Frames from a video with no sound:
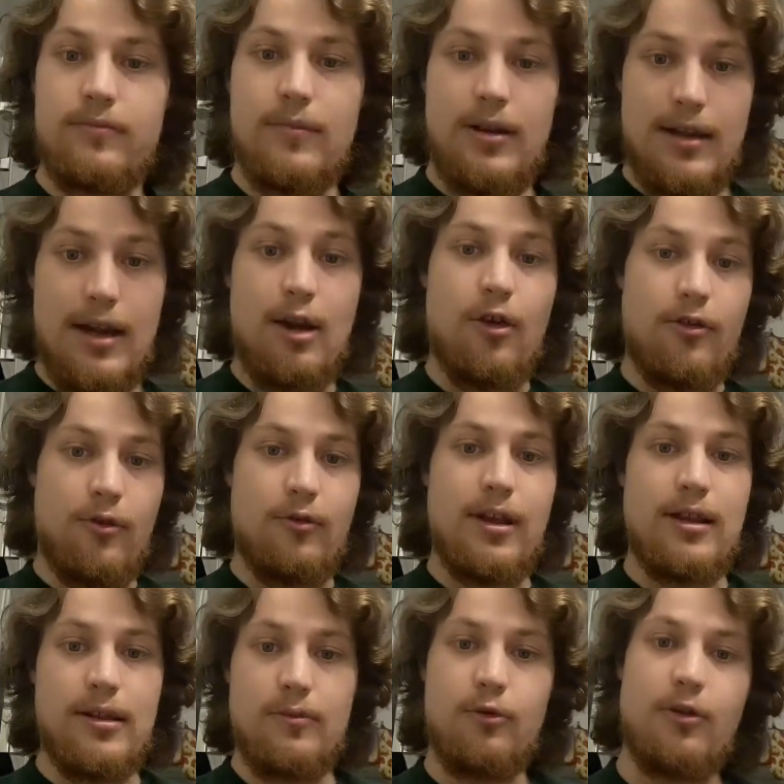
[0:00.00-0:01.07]
And also
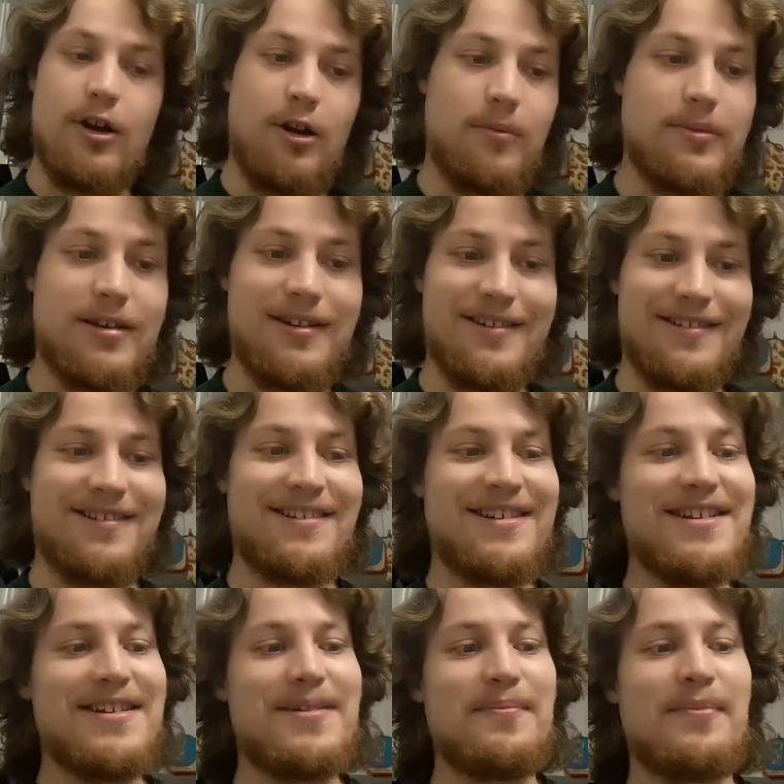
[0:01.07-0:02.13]
Kalen DeBoer helped.
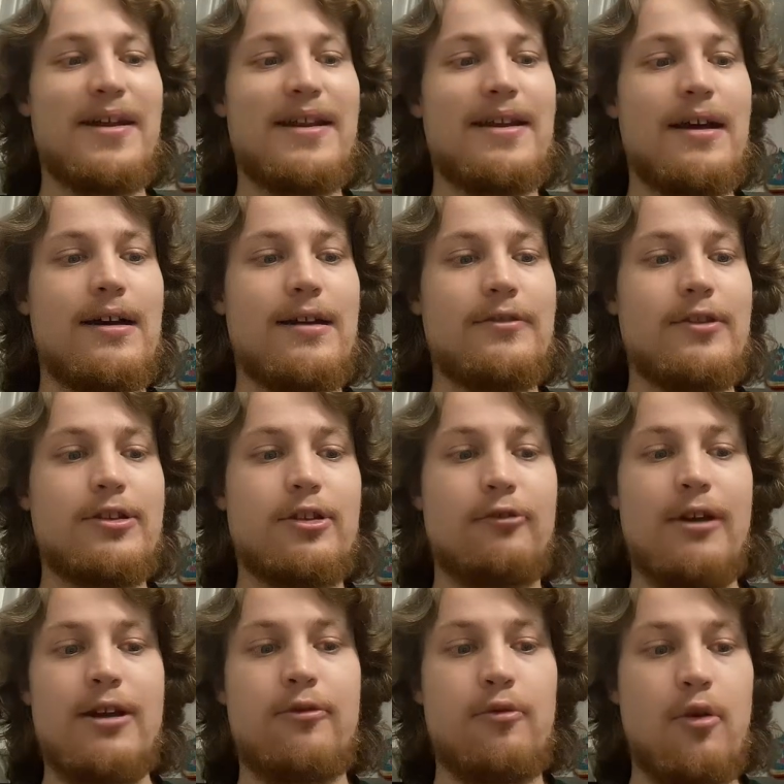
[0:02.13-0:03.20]
But the
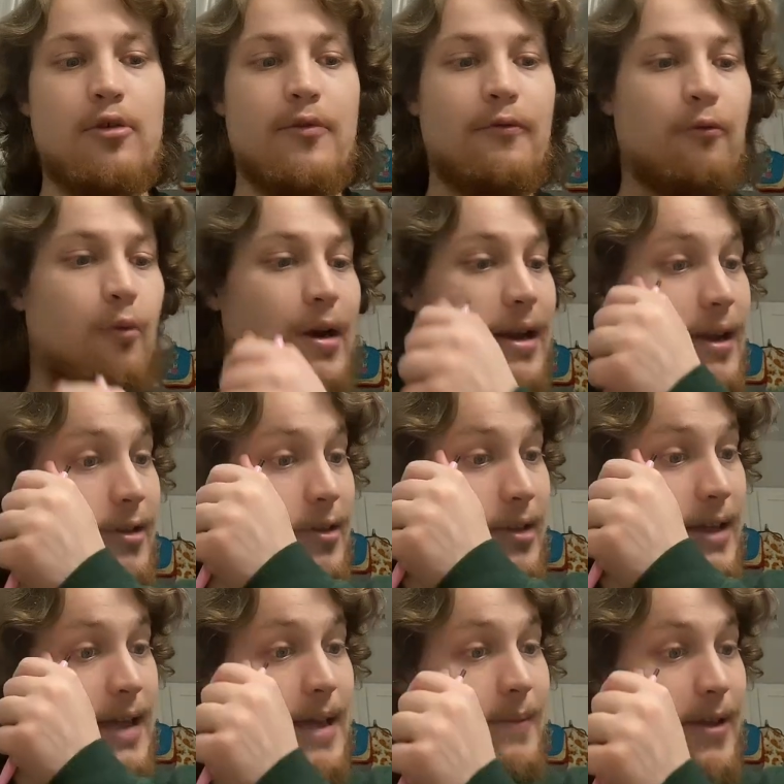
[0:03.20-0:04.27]
direct quote of what his
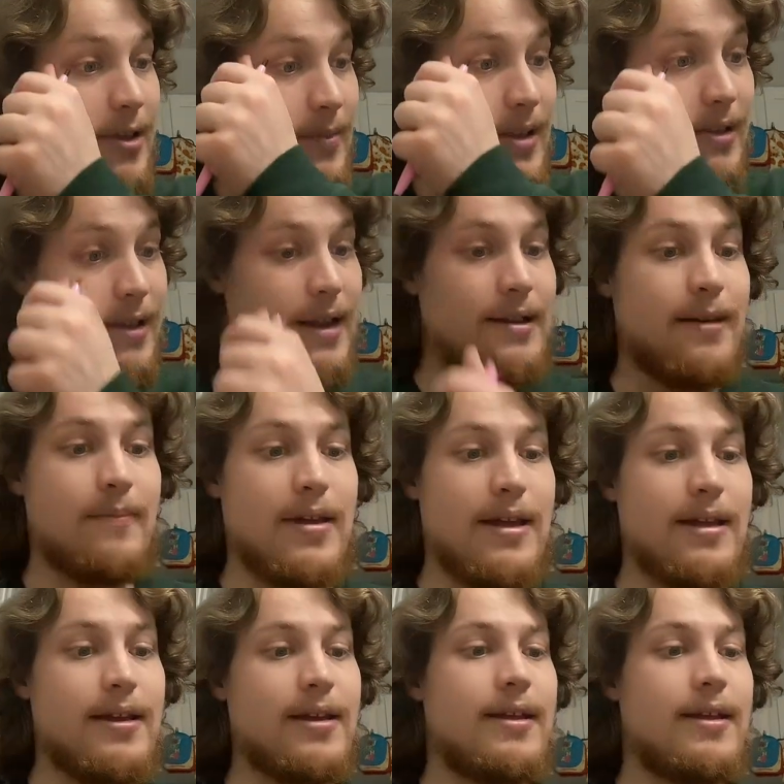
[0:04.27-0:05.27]
scheme has been said to be